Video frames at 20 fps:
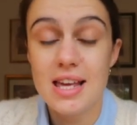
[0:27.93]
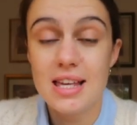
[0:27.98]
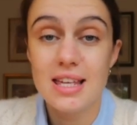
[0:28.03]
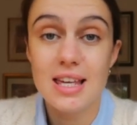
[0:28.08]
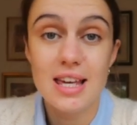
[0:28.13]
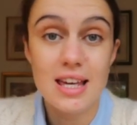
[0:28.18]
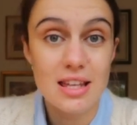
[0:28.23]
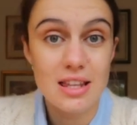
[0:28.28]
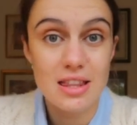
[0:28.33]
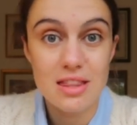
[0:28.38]

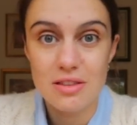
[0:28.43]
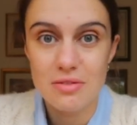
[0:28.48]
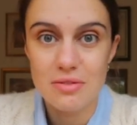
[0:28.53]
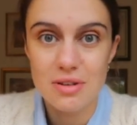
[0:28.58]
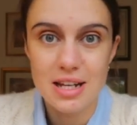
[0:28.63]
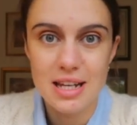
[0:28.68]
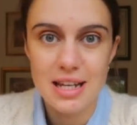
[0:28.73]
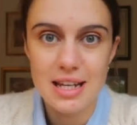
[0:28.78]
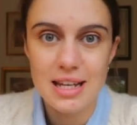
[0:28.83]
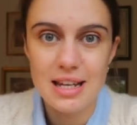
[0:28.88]
year
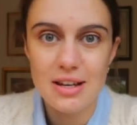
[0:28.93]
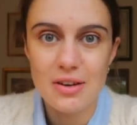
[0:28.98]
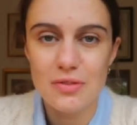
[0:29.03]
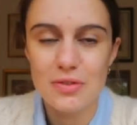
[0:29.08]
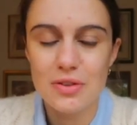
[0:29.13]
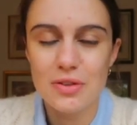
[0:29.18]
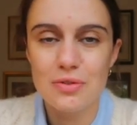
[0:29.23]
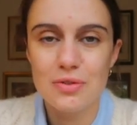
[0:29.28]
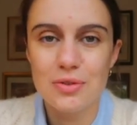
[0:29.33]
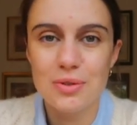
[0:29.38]
three
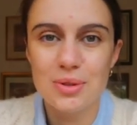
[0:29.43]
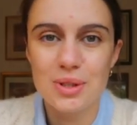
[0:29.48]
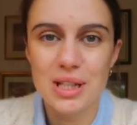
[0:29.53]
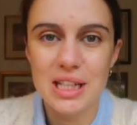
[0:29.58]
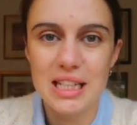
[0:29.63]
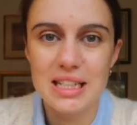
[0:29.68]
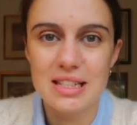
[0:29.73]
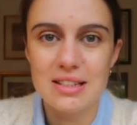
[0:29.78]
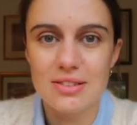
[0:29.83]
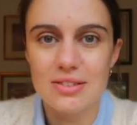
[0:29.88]
of the
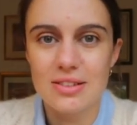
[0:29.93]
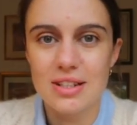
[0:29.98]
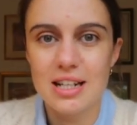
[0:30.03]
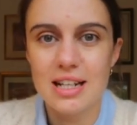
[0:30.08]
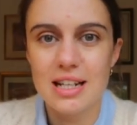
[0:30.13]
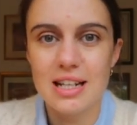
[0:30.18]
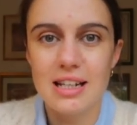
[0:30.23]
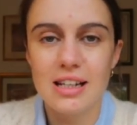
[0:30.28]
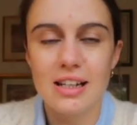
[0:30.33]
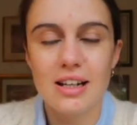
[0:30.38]
four-year
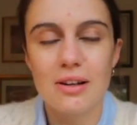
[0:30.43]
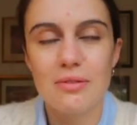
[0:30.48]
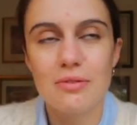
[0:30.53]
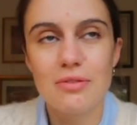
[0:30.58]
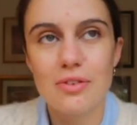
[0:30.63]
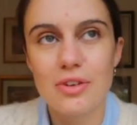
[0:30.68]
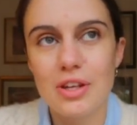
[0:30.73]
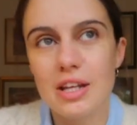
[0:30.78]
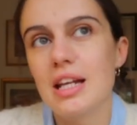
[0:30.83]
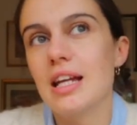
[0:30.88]
degree. I'm
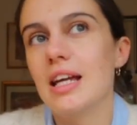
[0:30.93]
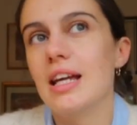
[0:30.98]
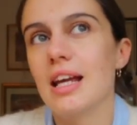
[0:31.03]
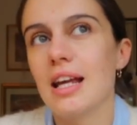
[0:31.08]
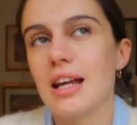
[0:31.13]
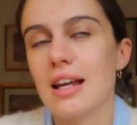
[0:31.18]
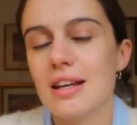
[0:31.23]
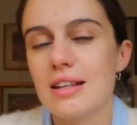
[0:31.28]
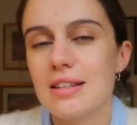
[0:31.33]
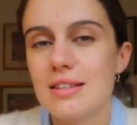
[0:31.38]

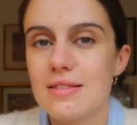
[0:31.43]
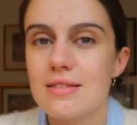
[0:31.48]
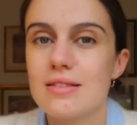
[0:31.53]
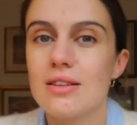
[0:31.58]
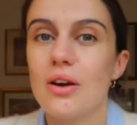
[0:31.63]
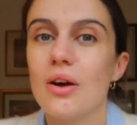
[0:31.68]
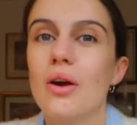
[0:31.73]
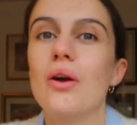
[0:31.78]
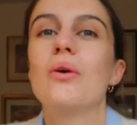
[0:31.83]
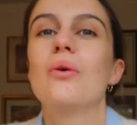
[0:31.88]
feeling
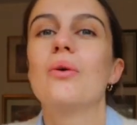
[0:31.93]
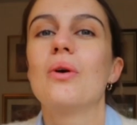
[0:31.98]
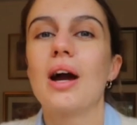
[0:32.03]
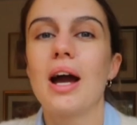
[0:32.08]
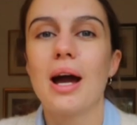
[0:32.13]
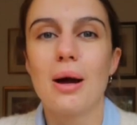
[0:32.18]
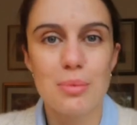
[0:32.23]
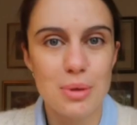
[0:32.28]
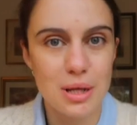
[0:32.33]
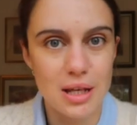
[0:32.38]
so
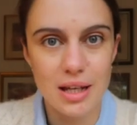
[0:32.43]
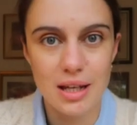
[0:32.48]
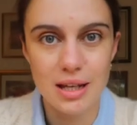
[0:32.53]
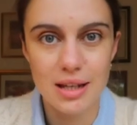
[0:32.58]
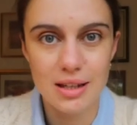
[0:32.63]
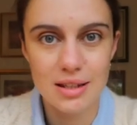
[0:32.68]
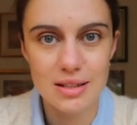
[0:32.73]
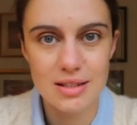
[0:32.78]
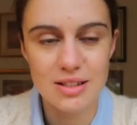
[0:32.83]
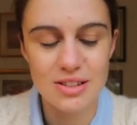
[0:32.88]

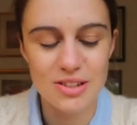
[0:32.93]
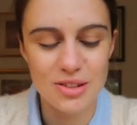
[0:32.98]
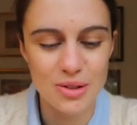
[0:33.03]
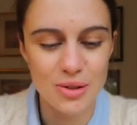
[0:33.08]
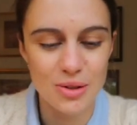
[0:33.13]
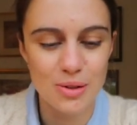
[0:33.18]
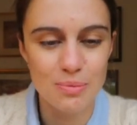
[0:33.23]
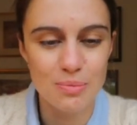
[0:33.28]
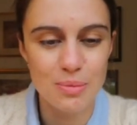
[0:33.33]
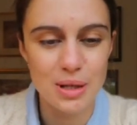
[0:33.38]
happy
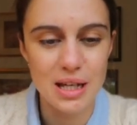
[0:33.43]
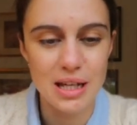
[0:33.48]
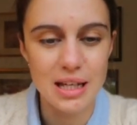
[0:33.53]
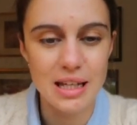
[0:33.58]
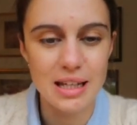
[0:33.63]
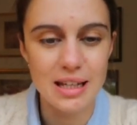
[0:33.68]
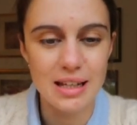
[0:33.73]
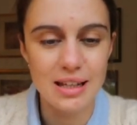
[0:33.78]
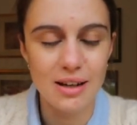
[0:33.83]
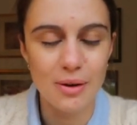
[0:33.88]
to
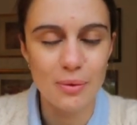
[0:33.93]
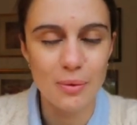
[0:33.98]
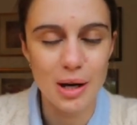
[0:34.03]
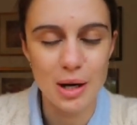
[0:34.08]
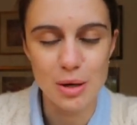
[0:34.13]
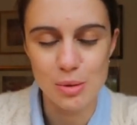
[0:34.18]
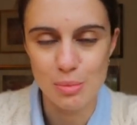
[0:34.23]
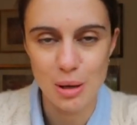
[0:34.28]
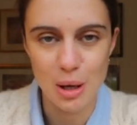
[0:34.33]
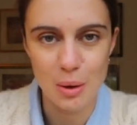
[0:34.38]
be
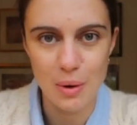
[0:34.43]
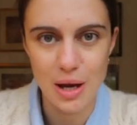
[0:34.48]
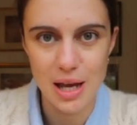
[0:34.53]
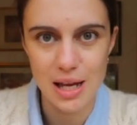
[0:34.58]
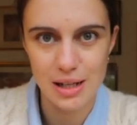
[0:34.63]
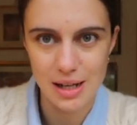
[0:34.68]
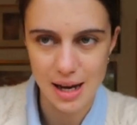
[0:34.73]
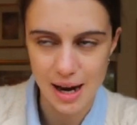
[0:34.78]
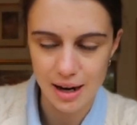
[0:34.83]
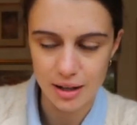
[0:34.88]
well on my
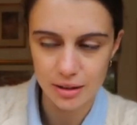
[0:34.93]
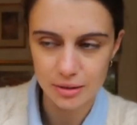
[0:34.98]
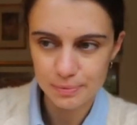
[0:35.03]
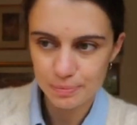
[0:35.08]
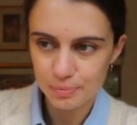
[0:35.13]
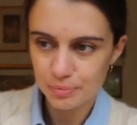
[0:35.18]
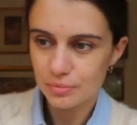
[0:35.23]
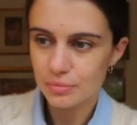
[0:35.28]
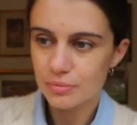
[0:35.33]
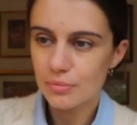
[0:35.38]
way now.
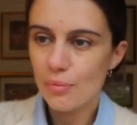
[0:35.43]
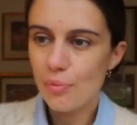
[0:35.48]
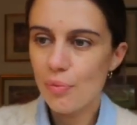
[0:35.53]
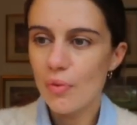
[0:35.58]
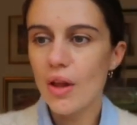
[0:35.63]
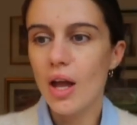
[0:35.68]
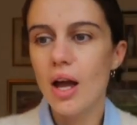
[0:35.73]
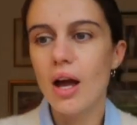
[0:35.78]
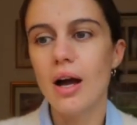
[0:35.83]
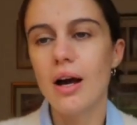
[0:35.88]

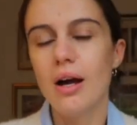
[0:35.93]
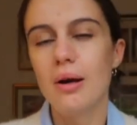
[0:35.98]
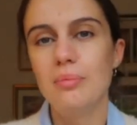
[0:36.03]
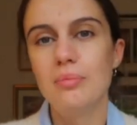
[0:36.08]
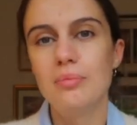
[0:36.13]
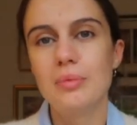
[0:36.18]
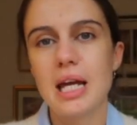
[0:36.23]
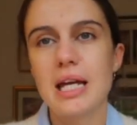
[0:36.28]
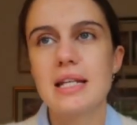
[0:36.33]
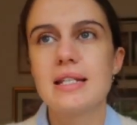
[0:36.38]

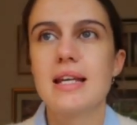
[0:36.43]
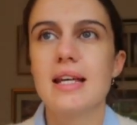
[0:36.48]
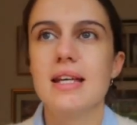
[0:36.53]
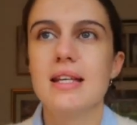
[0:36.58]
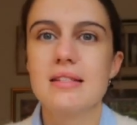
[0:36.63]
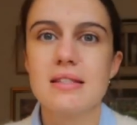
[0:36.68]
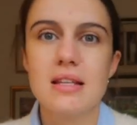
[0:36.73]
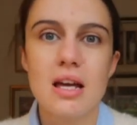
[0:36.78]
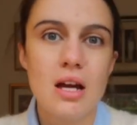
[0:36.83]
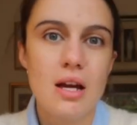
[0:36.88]
Um, it
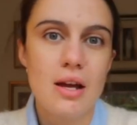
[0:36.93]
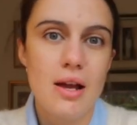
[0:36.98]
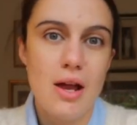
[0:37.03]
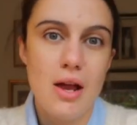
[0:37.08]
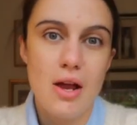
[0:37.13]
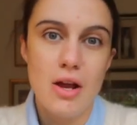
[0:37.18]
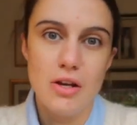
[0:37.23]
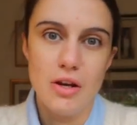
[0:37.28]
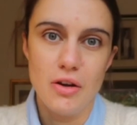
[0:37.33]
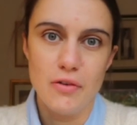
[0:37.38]
is
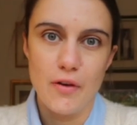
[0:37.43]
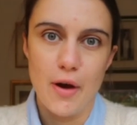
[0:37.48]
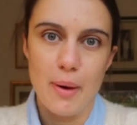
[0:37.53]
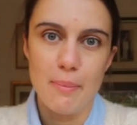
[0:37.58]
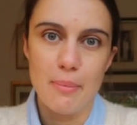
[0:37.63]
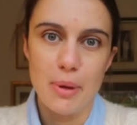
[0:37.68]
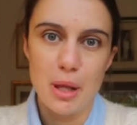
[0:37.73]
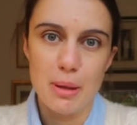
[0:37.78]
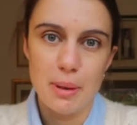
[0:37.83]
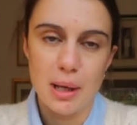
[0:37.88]

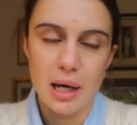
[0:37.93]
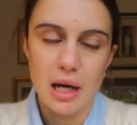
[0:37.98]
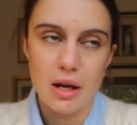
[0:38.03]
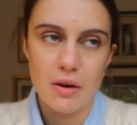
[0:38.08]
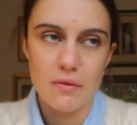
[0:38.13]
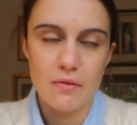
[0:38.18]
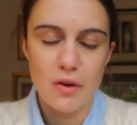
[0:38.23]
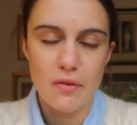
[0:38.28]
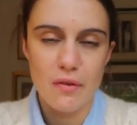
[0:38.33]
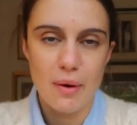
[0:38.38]
November, the beginning
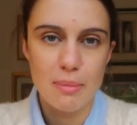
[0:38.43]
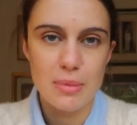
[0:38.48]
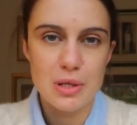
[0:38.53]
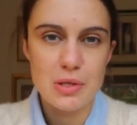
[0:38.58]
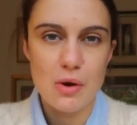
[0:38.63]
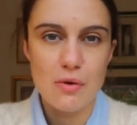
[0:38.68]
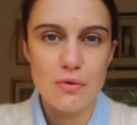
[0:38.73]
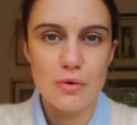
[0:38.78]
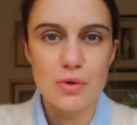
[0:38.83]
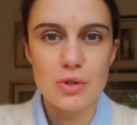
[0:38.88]
of November,
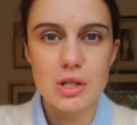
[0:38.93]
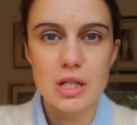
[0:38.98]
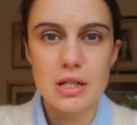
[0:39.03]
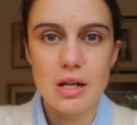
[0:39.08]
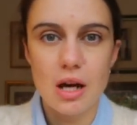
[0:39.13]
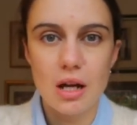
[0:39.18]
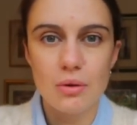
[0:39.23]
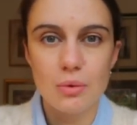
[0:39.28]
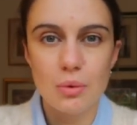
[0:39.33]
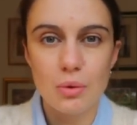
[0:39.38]
so I've already
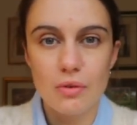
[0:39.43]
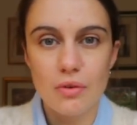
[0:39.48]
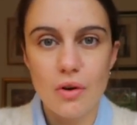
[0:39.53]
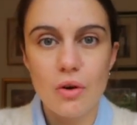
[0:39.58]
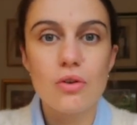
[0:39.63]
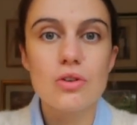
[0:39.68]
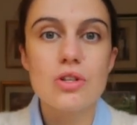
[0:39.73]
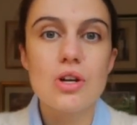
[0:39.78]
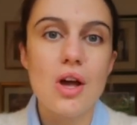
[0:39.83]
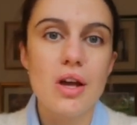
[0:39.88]
done all of
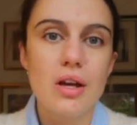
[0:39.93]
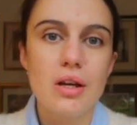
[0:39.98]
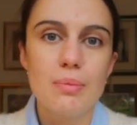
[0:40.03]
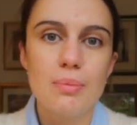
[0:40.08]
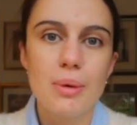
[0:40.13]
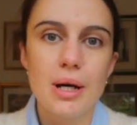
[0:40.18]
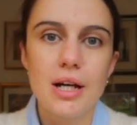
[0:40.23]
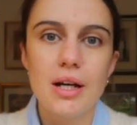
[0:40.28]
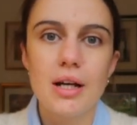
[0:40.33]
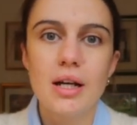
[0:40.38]

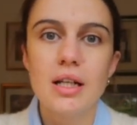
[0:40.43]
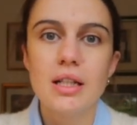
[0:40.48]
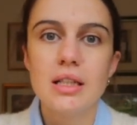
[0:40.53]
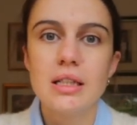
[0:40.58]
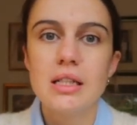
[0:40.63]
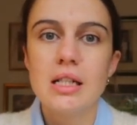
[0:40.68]
October